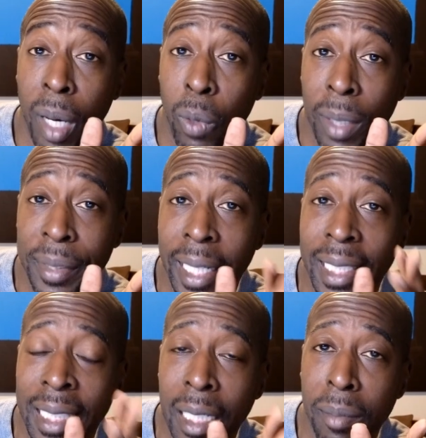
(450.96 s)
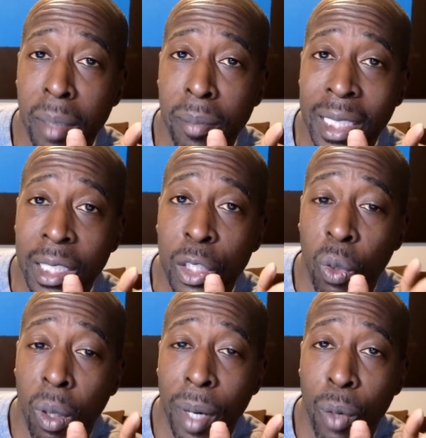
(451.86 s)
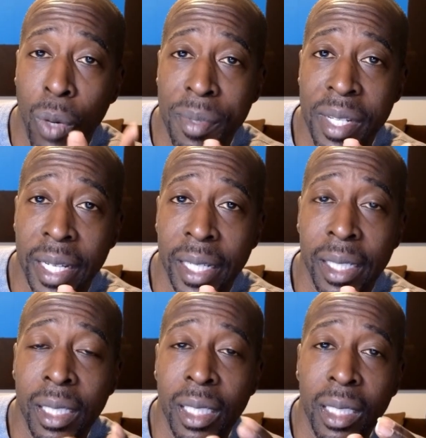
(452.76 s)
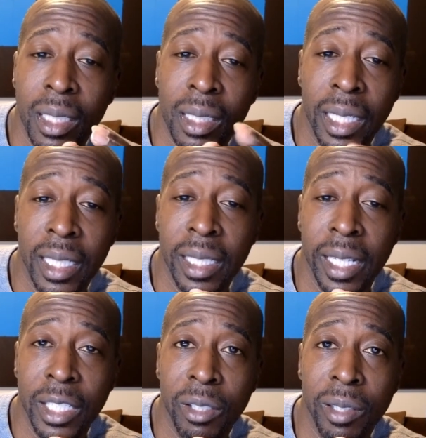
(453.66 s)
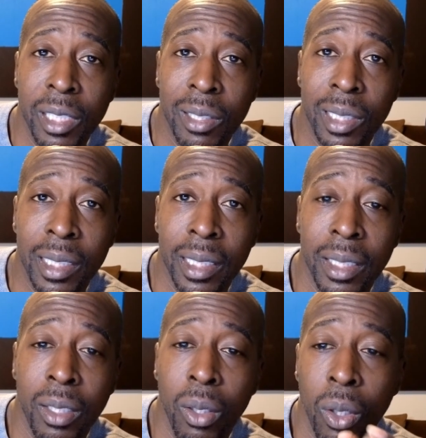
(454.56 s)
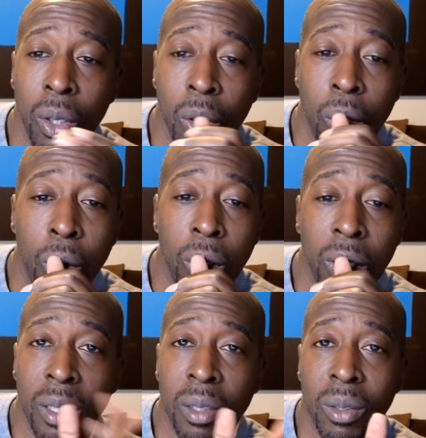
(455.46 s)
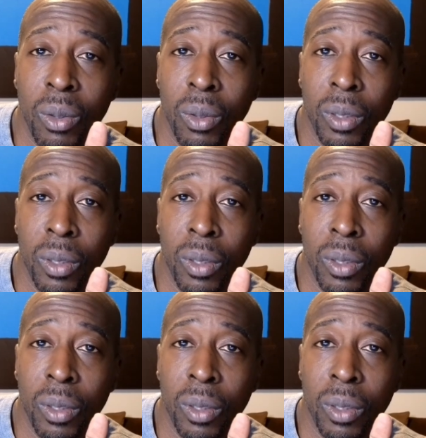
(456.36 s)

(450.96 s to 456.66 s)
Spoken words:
to my website, send me a message on my website saying that you're interested, or